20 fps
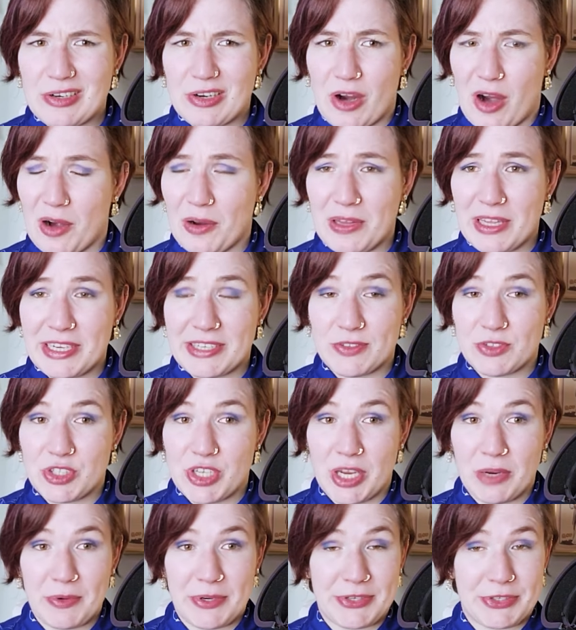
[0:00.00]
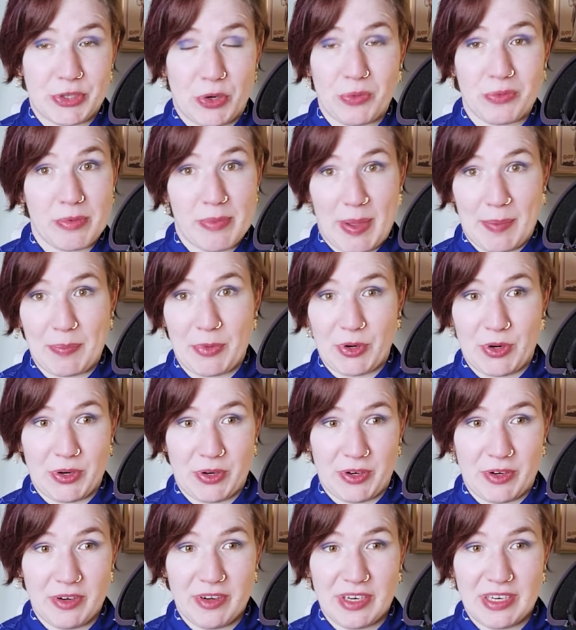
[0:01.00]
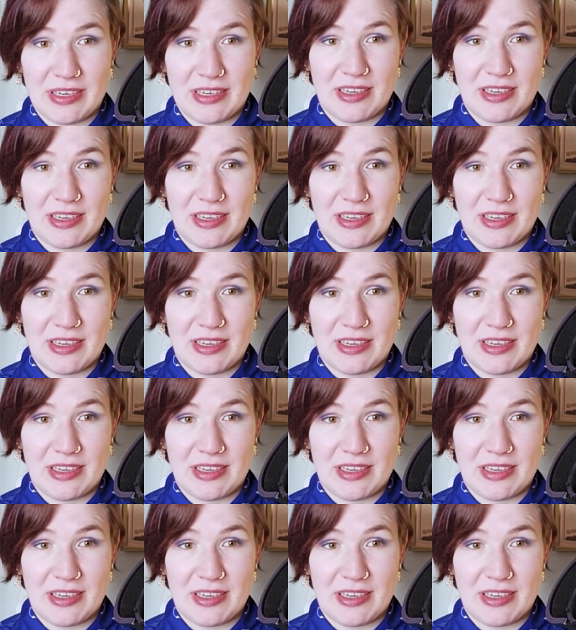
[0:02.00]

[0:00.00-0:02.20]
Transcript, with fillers: Carla and Cherry don't remember her.